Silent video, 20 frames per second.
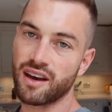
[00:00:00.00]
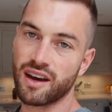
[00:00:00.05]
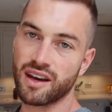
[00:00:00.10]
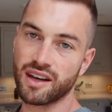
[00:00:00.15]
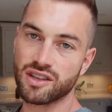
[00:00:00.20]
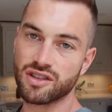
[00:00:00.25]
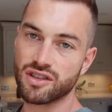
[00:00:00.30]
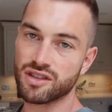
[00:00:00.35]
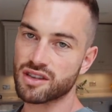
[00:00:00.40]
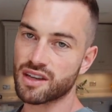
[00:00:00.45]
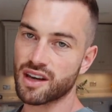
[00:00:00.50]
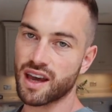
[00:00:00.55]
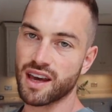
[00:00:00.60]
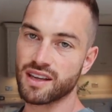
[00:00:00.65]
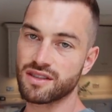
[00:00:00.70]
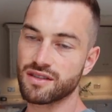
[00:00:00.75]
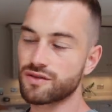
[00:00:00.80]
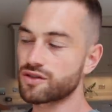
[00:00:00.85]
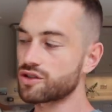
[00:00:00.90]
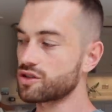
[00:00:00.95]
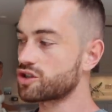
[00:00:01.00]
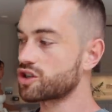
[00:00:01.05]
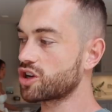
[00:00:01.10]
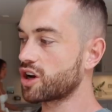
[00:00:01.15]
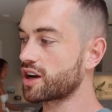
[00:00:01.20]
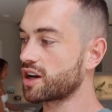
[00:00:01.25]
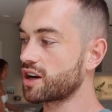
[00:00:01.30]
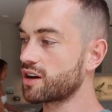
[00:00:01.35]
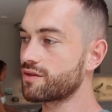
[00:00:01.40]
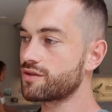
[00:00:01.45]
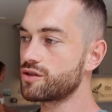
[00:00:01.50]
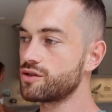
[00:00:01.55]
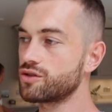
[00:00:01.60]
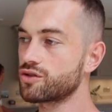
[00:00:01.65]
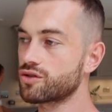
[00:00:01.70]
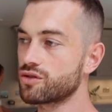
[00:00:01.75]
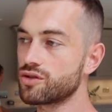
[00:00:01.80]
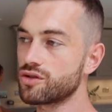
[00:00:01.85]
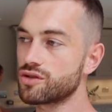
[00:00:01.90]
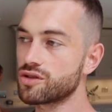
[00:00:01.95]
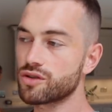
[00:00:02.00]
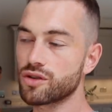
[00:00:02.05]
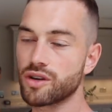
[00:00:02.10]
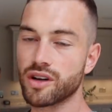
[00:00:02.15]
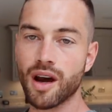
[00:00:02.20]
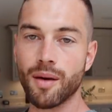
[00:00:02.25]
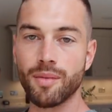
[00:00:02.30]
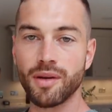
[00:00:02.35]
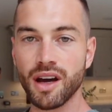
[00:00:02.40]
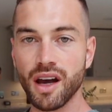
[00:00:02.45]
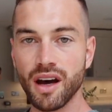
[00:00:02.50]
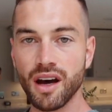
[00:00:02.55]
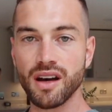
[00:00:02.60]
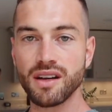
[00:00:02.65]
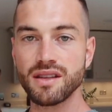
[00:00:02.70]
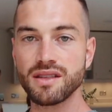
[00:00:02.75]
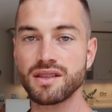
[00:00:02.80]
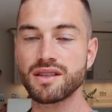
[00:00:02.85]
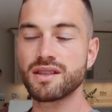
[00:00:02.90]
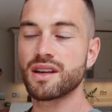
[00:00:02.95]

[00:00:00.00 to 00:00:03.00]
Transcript: and it's just a case of just chucking in a few screws and doing a couple of cuts,